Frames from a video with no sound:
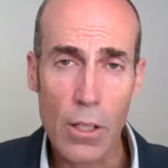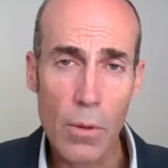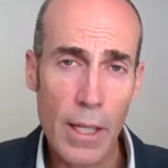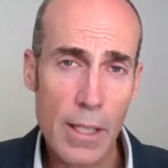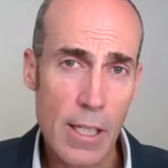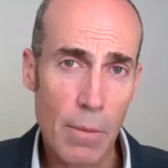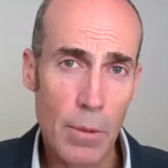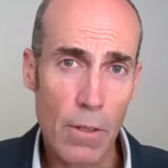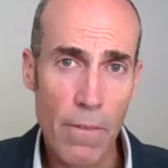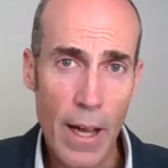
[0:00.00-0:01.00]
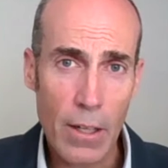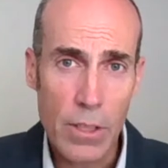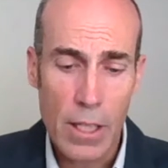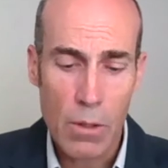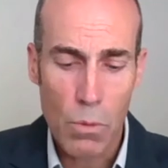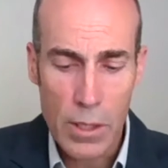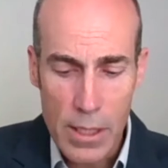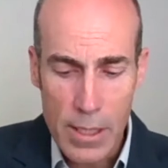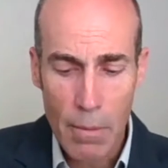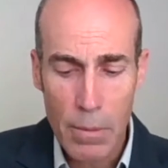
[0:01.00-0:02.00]
The UNSW faculty
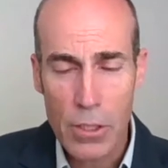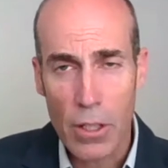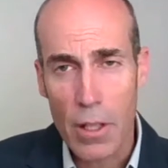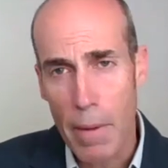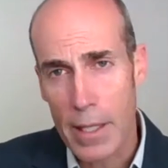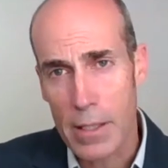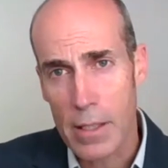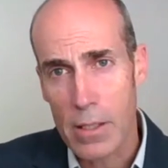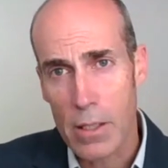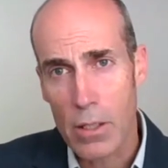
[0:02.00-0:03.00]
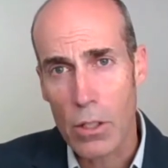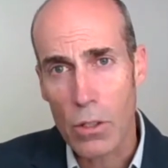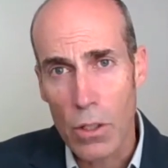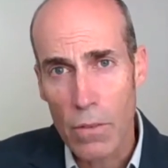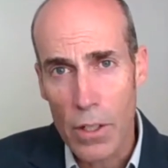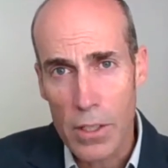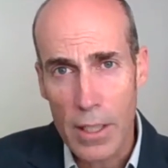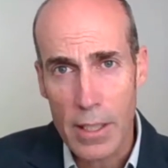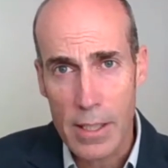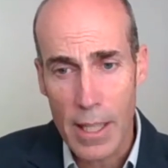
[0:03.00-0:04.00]
was established on the basis that
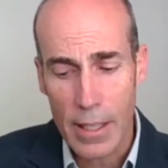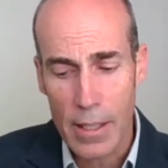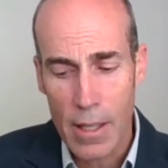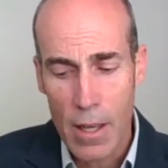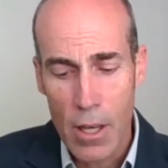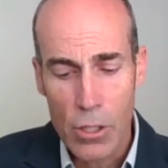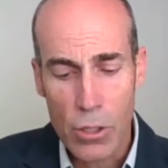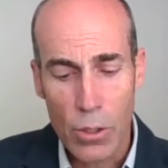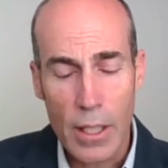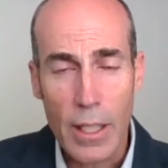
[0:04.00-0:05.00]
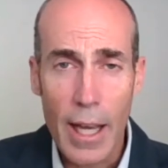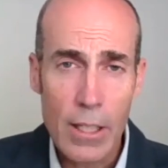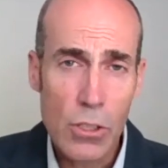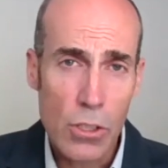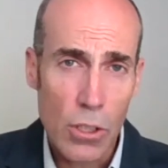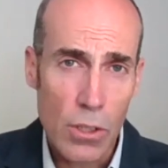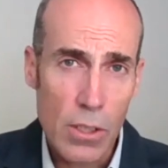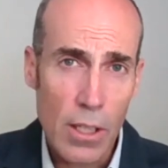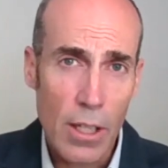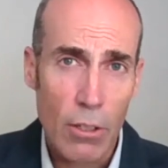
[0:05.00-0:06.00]
university study should engage
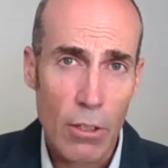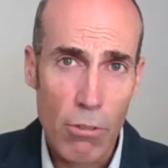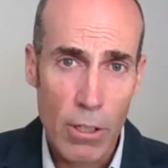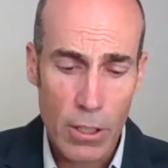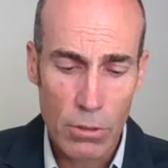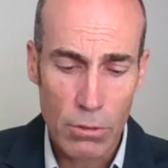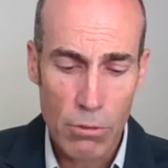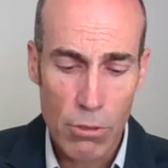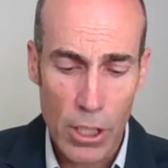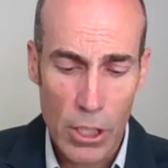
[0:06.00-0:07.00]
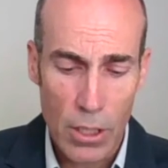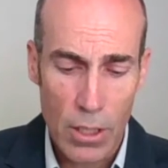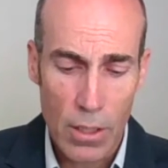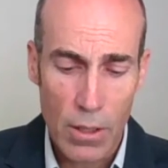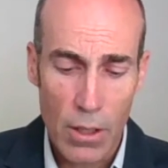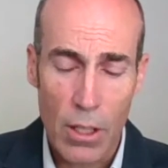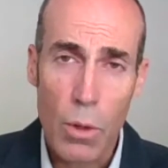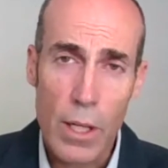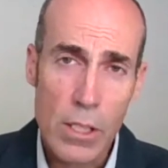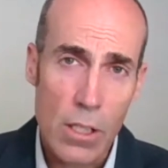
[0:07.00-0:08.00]
students in a critical tradition
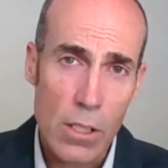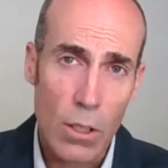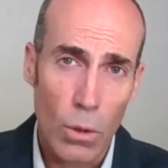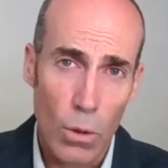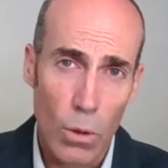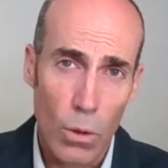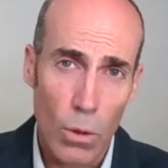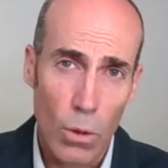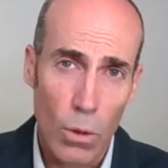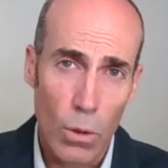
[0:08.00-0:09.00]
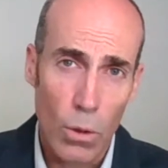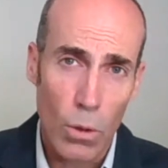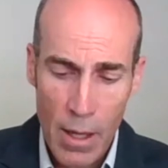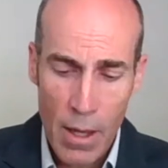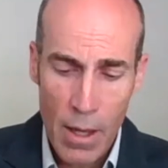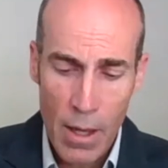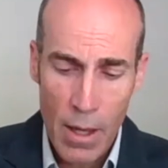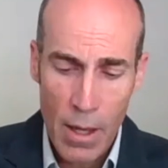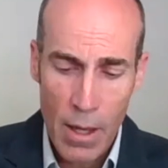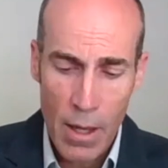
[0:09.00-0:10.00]
that questions law's operation
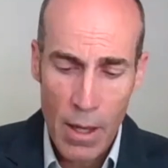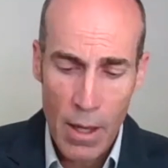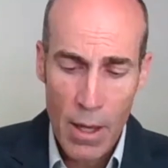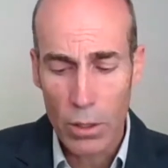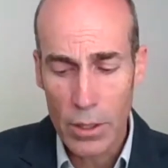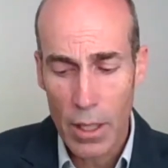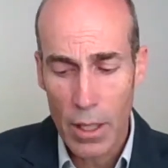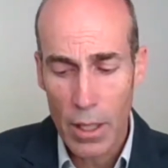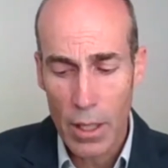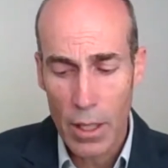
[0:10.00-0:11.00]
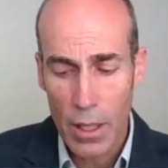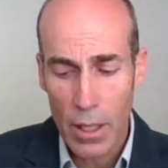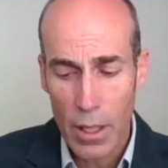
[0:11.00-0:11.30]
in the world in the